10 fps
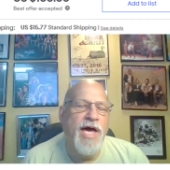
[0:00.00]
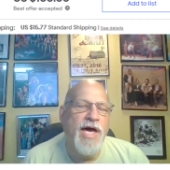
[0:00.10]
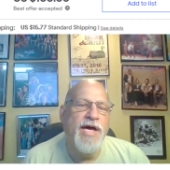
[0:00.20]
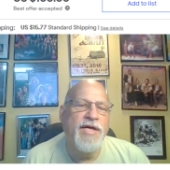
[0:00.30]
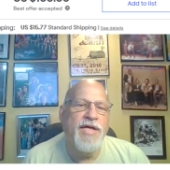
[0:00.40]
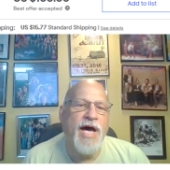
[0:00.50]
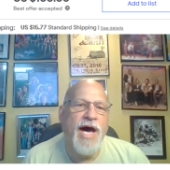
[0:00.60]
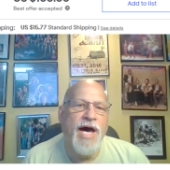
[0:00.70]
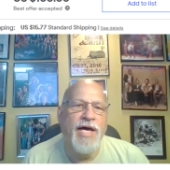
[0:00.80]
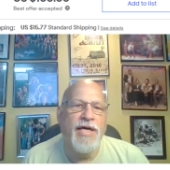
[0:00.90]
And
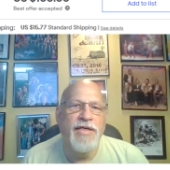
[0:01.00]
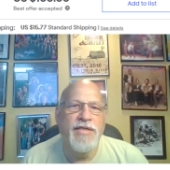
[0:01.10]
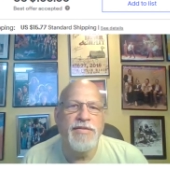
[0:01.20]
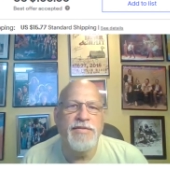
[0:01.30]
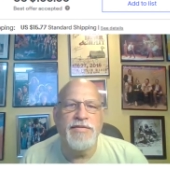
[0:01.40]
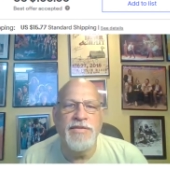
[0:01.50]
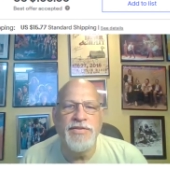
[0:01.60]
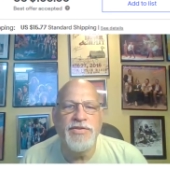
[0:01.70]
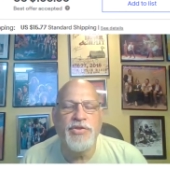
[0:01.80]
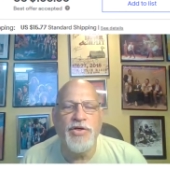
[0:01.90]
I
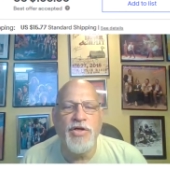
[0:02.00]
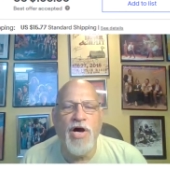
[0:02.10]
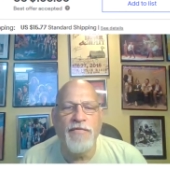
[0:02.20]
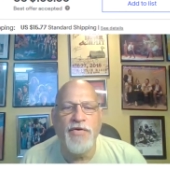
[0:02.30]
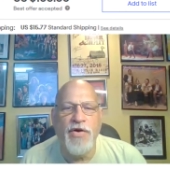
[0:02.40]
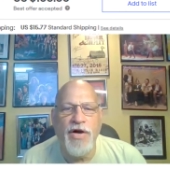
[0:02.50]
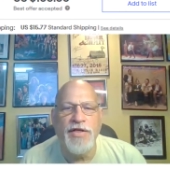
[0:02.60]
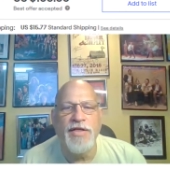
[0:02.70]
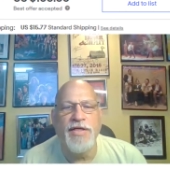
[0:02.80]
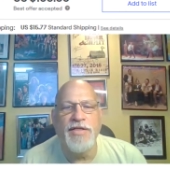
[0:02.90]
took an offer
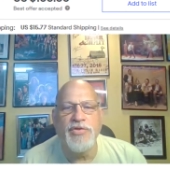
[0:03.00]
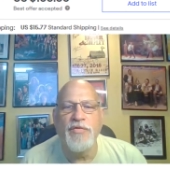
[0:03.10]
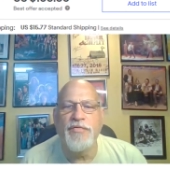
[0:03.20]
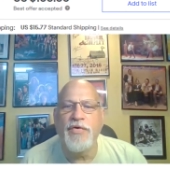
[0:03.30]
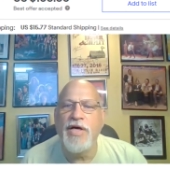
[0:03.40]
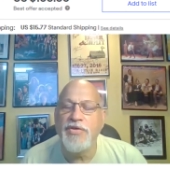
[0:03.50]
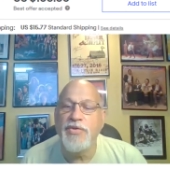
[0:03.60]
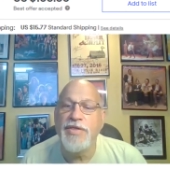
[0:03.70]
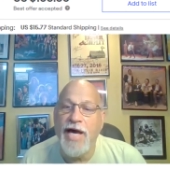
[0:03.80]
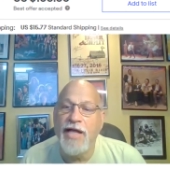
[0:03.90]
on it, and it sold for
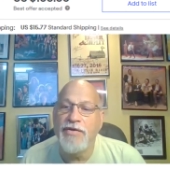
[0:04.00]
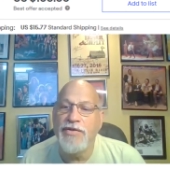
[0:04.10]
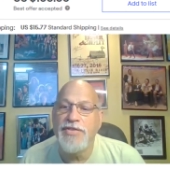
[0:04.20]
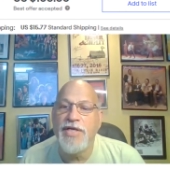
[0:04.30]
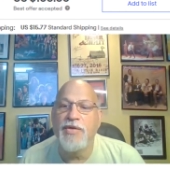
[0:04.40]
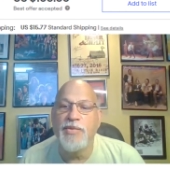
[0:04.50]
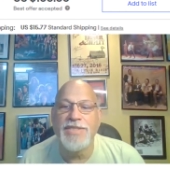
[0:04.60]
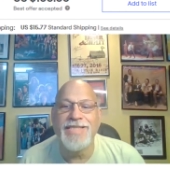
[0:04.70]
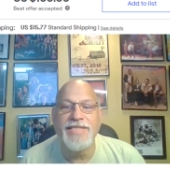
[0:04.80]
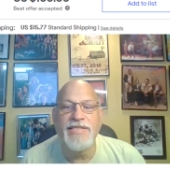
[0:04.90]
$100, and it
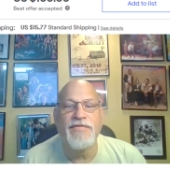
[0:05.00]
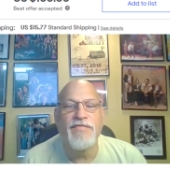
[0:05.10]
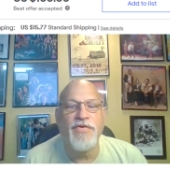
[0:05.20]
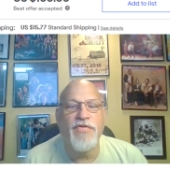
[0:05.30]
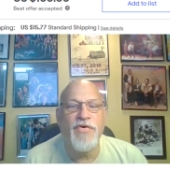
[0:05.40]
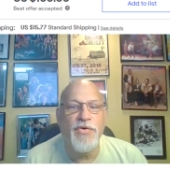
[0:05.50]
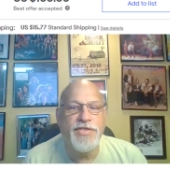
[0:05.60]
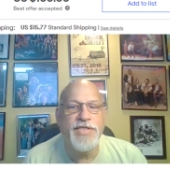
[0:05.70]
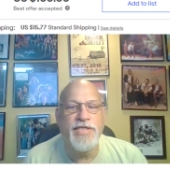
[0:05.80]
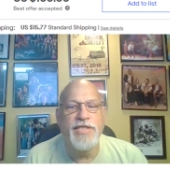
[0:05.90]
was listed for
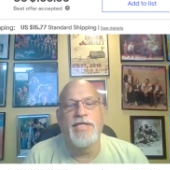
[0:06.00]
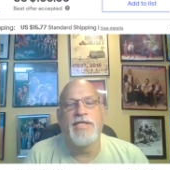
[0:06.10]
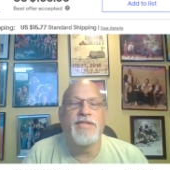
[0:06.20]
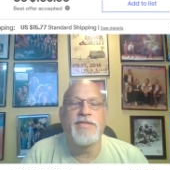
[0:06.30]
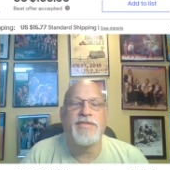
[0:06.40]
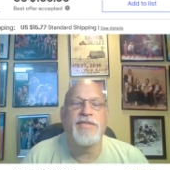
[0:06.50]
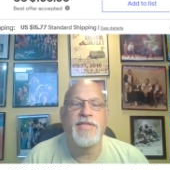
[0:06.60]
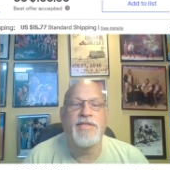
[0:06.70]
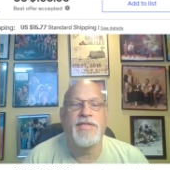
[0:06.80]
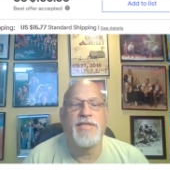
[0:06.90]
13 days.